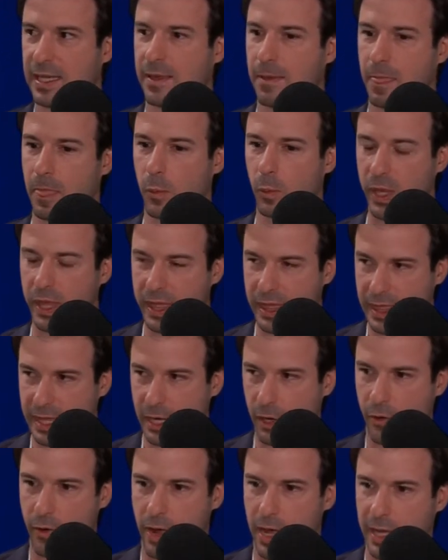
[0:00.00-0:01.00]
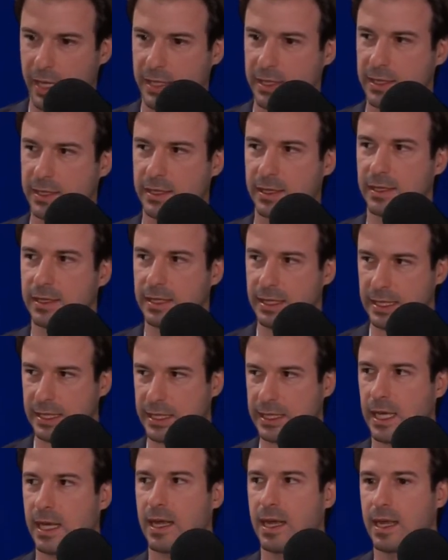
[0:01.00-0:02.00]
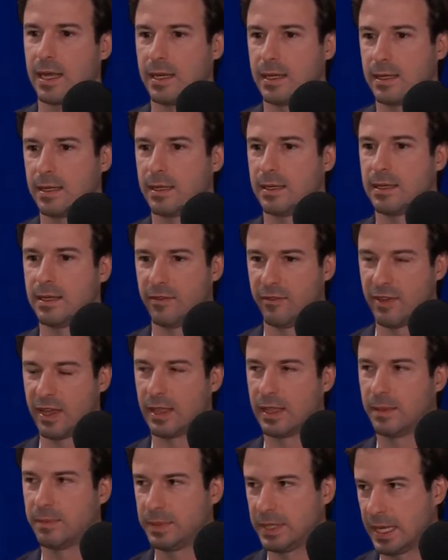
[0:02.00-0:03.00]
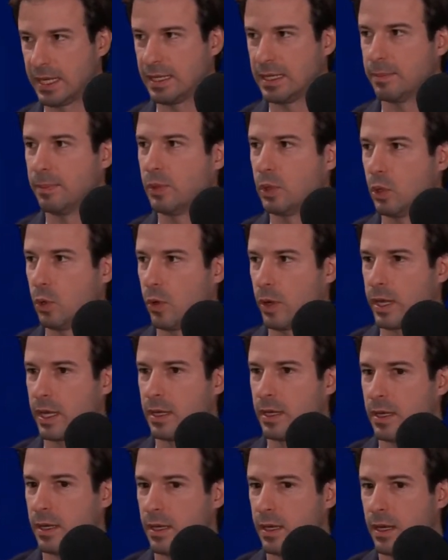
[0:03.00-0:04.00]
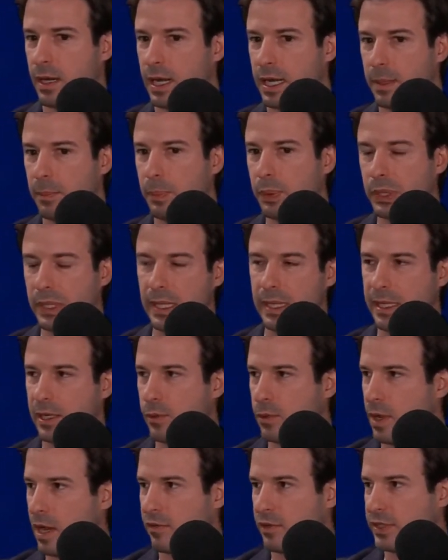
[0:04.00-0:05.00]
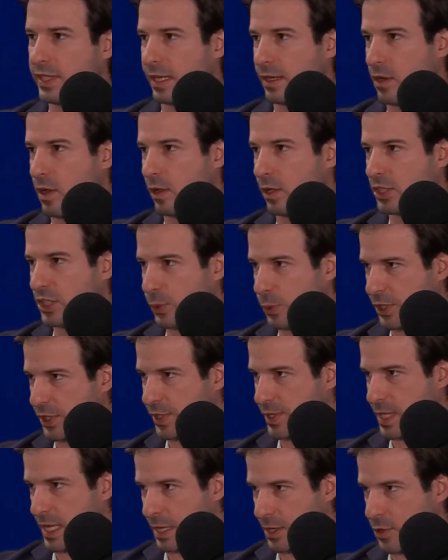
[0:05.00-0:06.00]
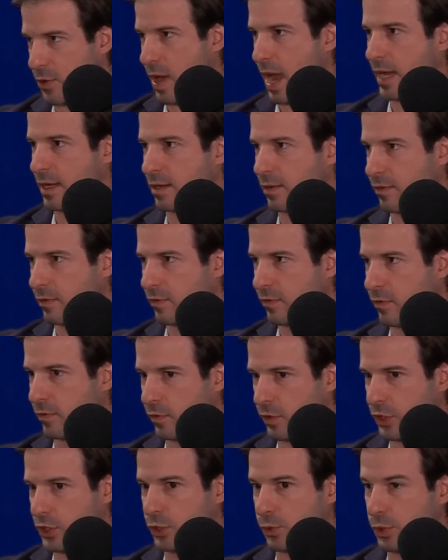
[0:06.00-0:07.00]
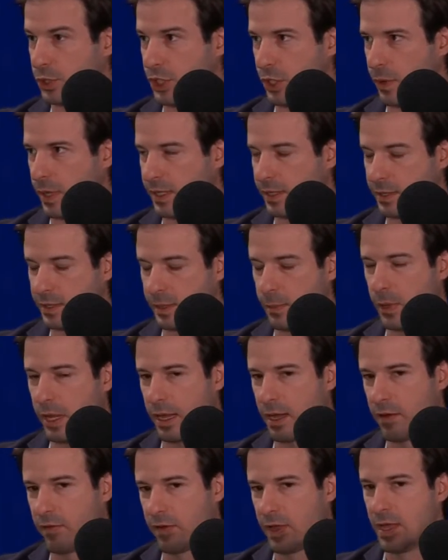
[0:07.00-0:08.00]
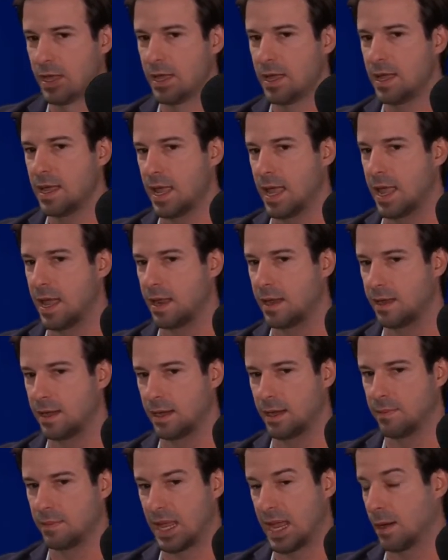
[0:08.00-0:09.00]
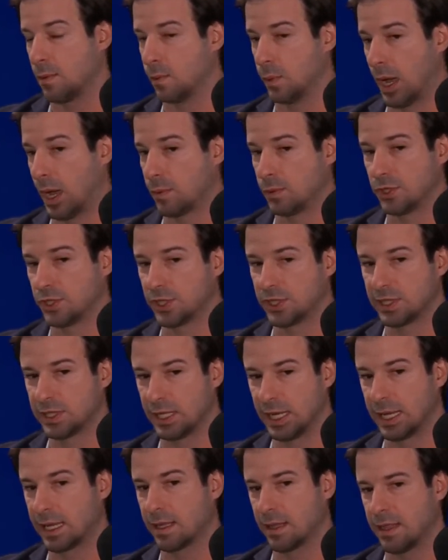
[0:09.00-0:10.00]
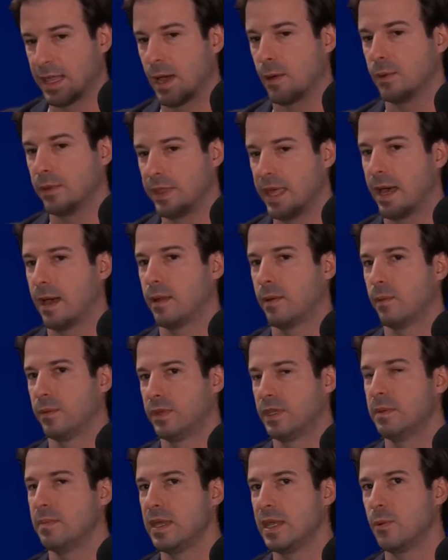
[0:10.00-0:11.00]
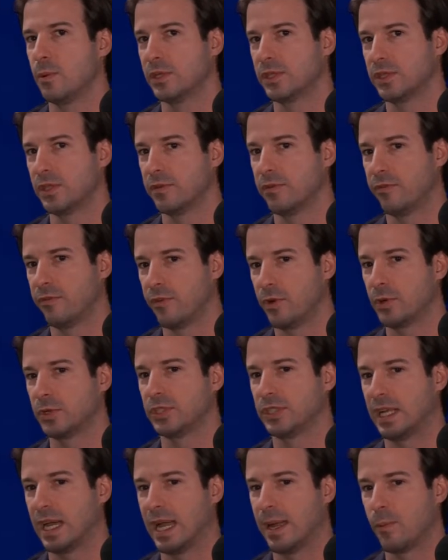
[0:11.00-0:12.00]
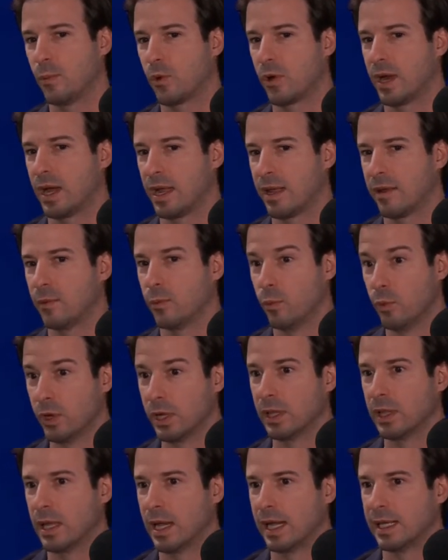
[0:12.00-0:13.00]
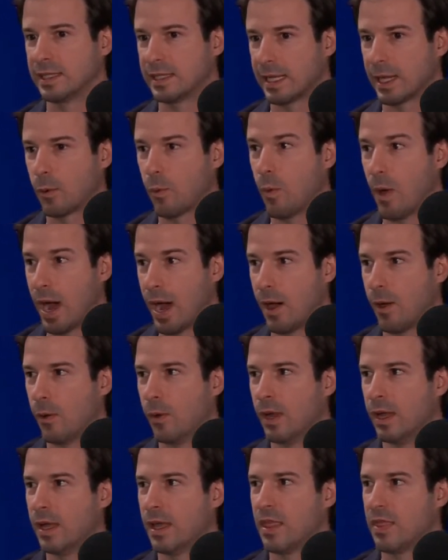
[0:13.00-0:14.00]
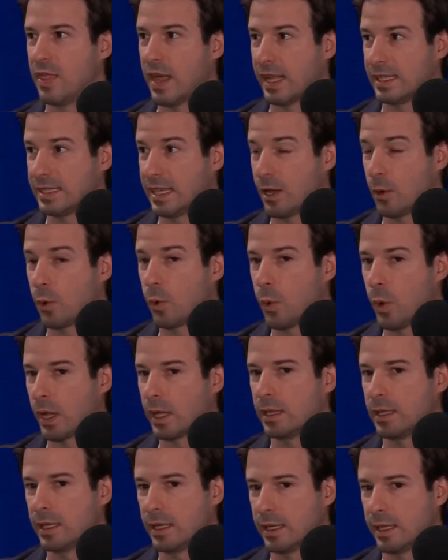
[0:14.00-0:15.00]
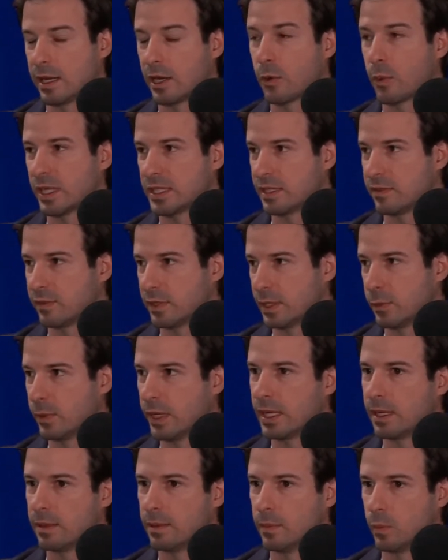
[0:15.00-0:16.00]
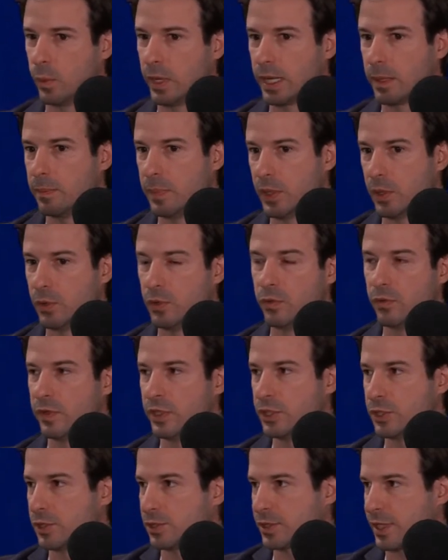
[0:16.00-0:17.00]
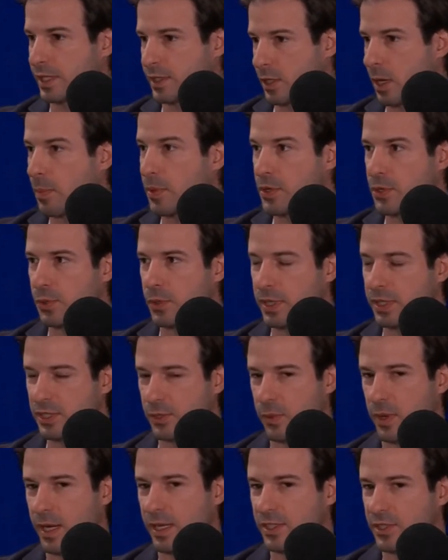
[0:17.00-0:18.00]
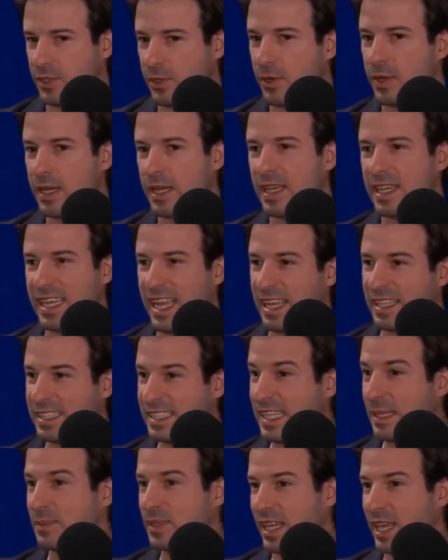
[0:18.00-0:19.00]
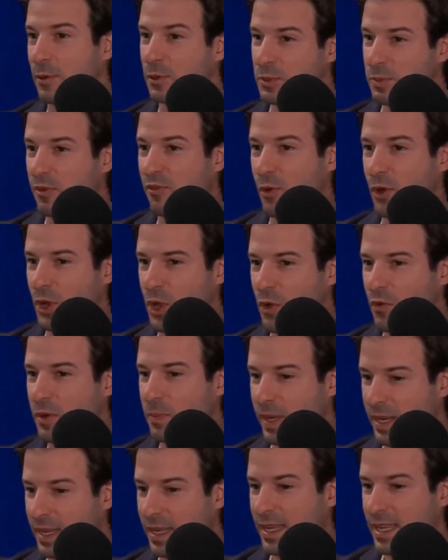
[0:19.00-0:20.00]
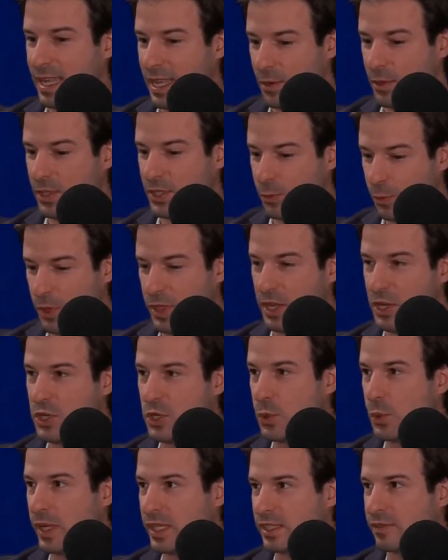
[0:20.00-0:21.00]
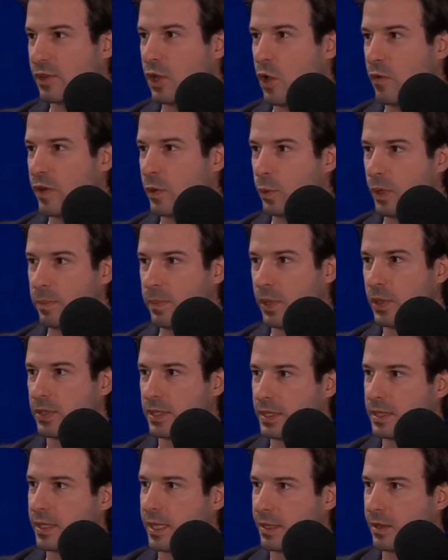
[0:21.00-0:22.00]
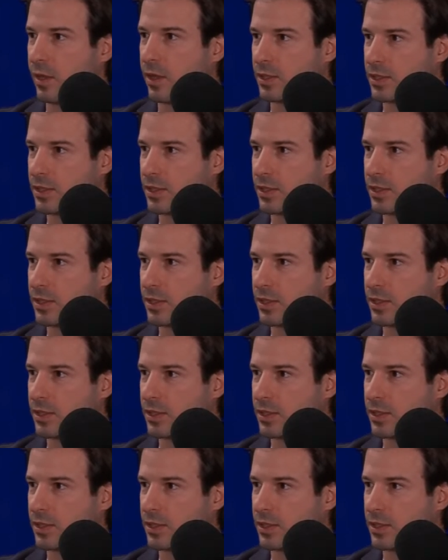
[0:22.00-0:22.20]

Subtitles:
we theorized, designed, developed, and deployed a completely new novel technology, which is the interactive virtual showing system we have. And I was just like, that to me was the first time where I realized like, wow, that's how quickly and aggressively we can build new features as opportunities arise. So yeah, it seems like it was before COVID, but it was within 2 weeks of COVID we built and launched